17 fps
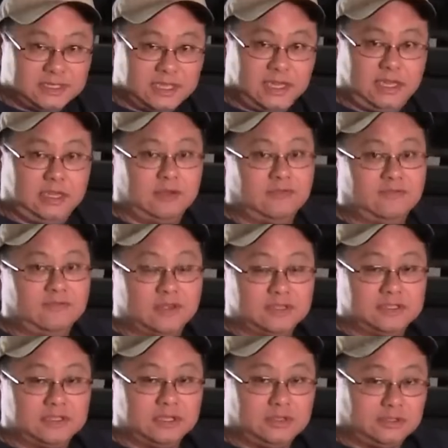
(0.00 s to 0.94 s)
the king of
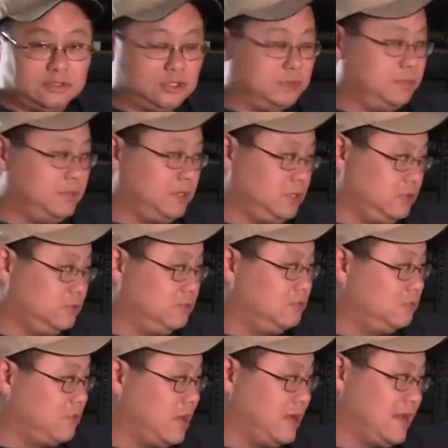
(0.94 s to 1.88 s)
the single GPU
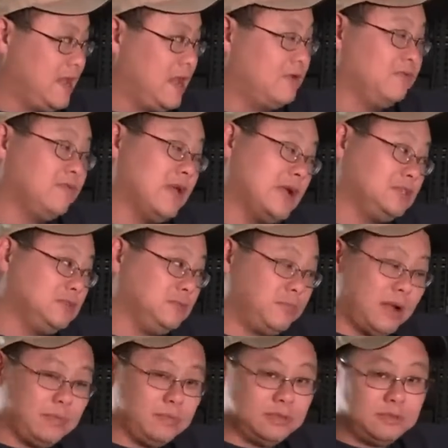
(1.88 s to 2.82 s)
right now, and actually
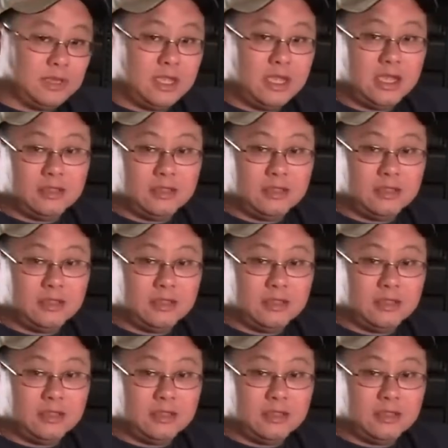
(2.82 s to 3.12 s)
probably